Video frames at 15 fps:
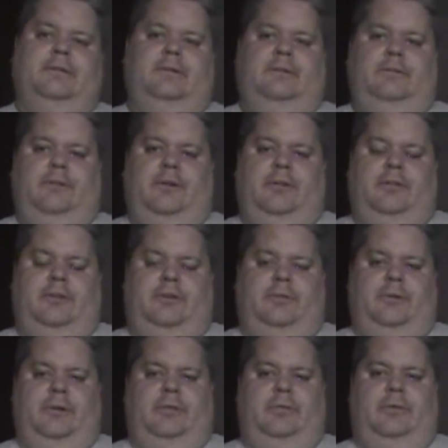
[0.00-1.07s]
finish the
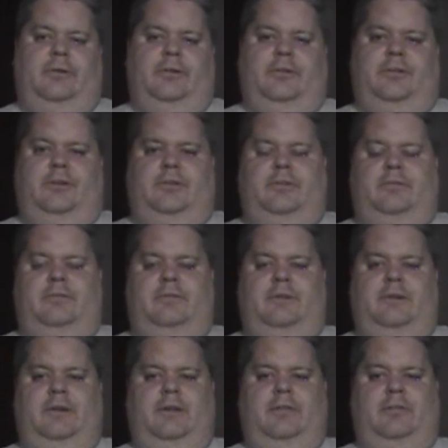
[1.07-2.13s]
2020 season
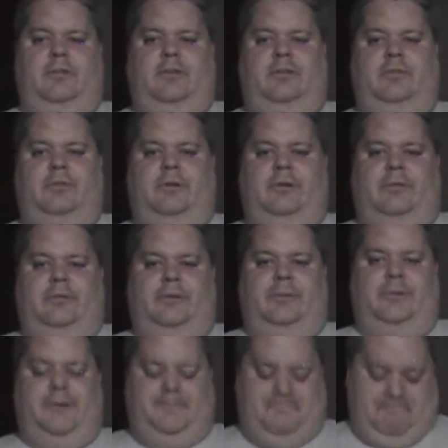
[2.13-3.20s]
and have a season
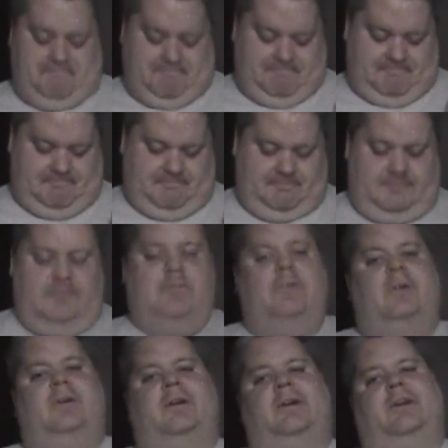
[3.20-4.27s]
2021.
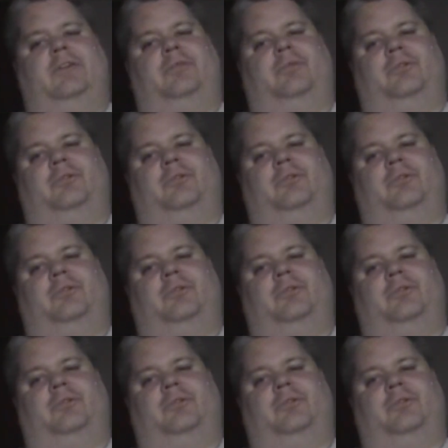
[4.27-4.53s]
All right, I guess we're